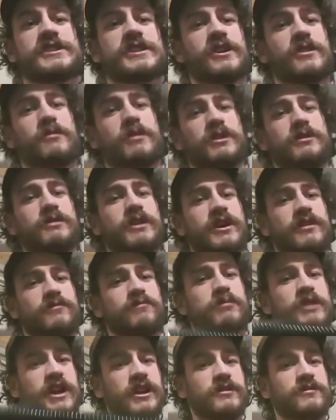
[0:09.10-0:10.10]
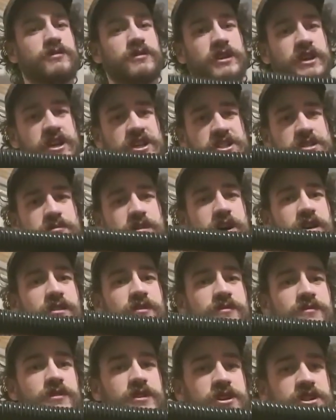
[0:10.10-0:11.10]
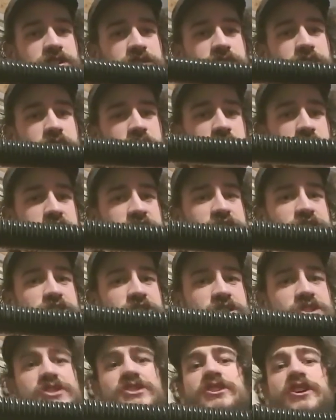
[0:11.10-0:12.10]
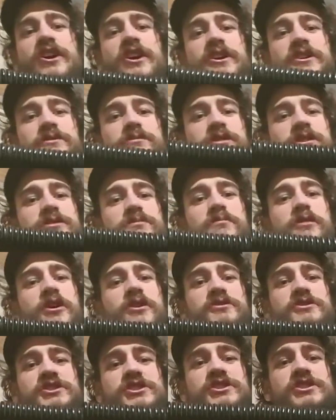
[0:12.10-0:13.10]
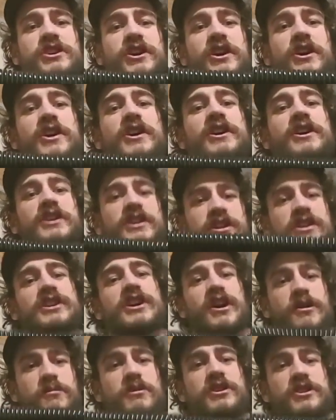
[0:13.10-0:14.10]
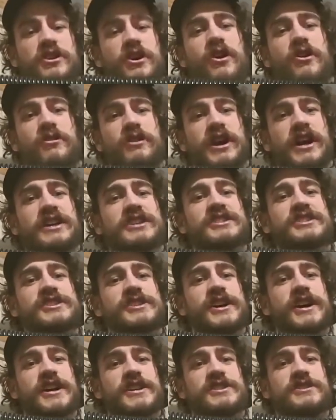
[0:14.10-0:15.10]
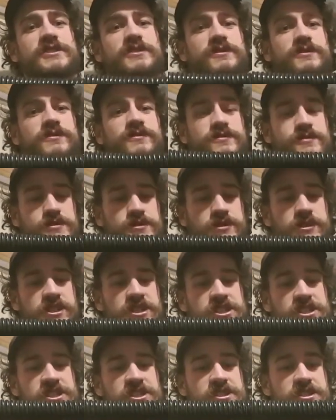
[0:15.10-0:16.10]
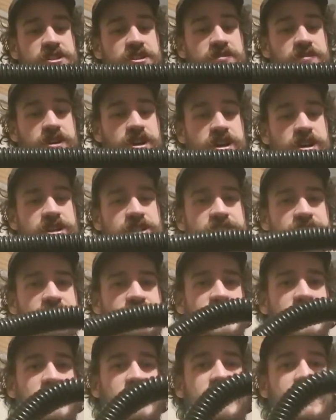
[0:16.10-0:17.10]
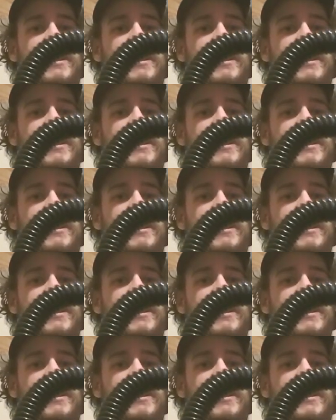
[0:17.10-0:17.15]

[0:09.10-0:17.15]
So what do I have planned for this? Well, first of all, let's just start with the most common known exercise for this device,